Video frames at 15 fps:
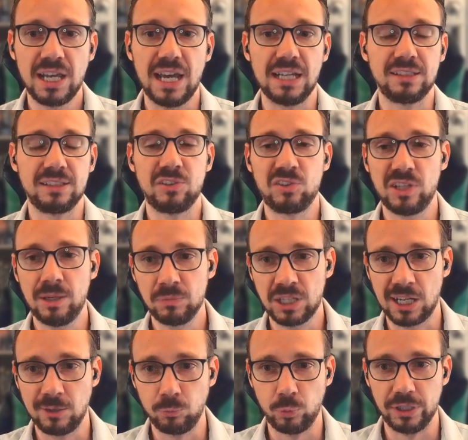At the same
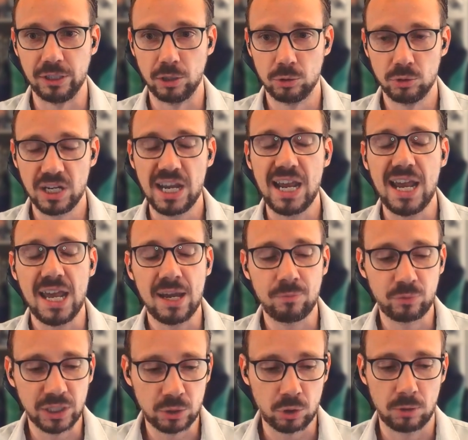time, we know
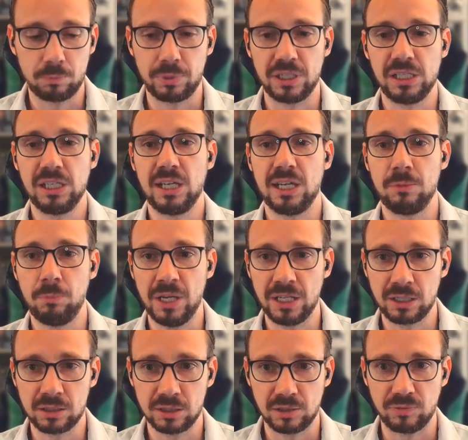every company and
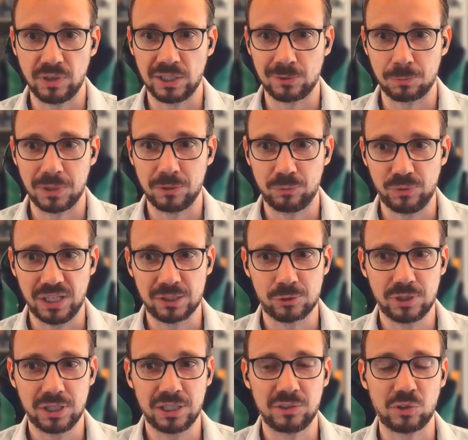medical device
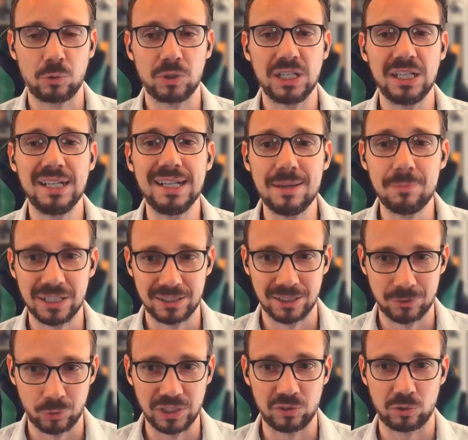manufacturer has only
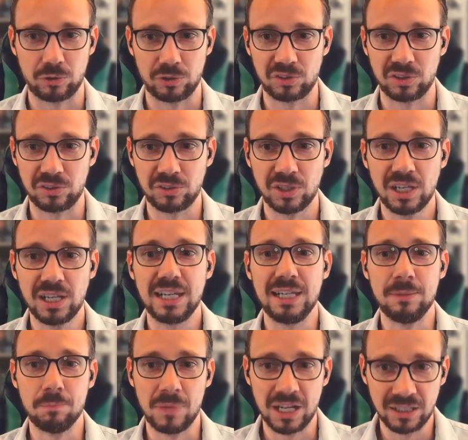limited resources
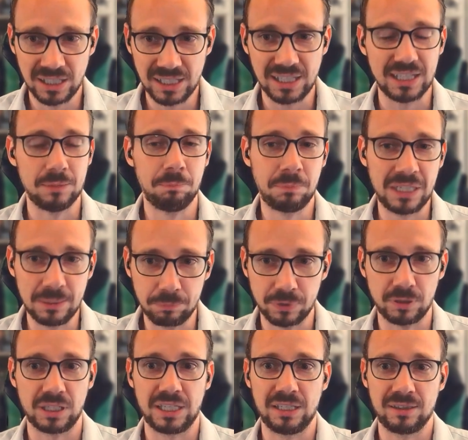in money, in
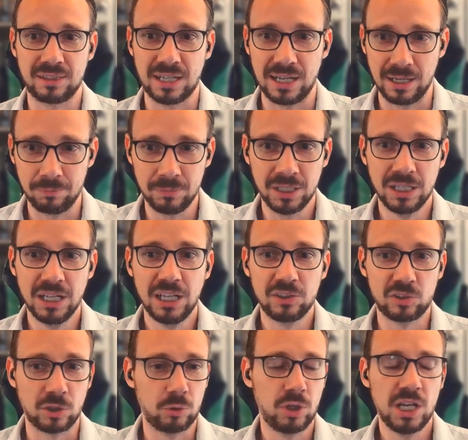people, in time.
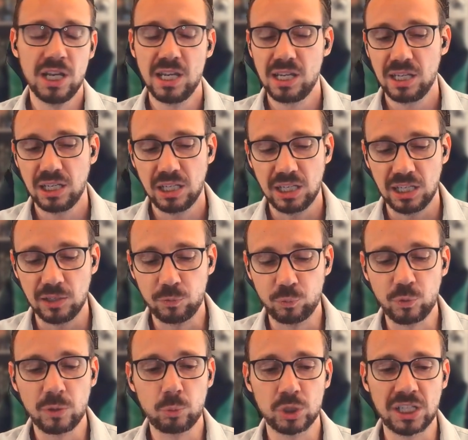So if
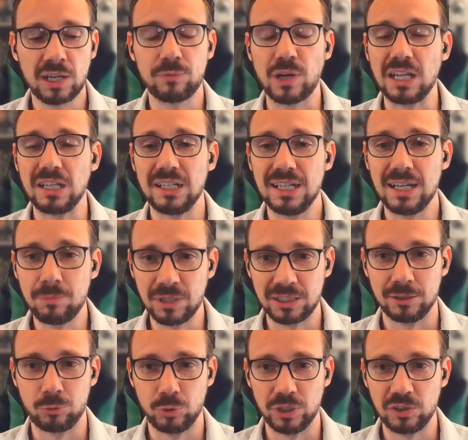we would have
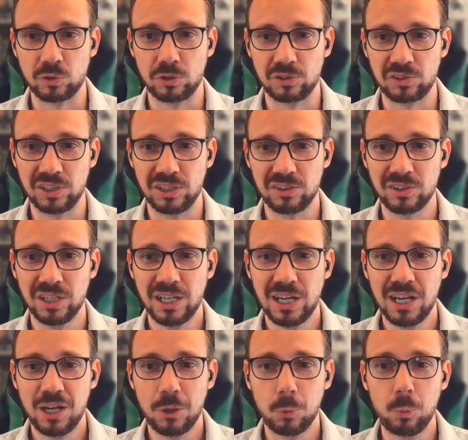unlimited resources,
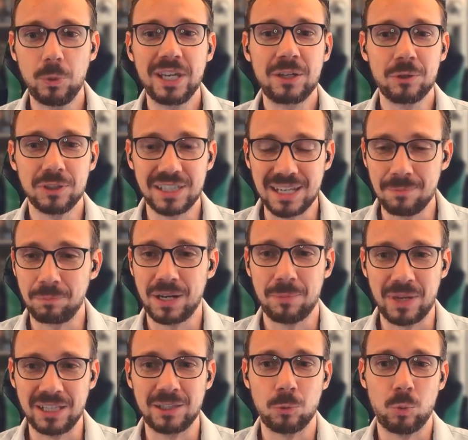we could
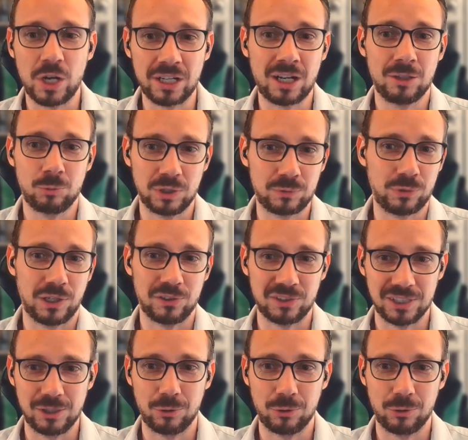implement a 100,000